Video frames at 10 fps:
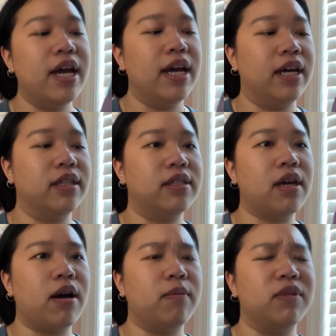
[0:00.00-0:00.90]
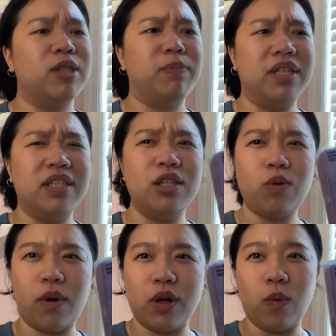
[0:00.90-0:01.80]
It's this
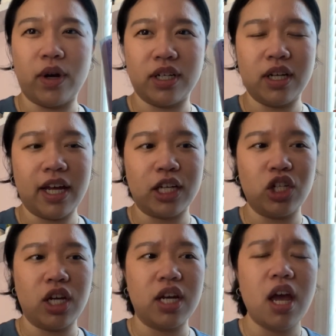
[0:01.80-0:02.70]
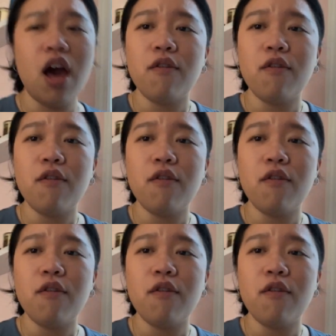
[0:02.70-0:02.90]
BT21 collection.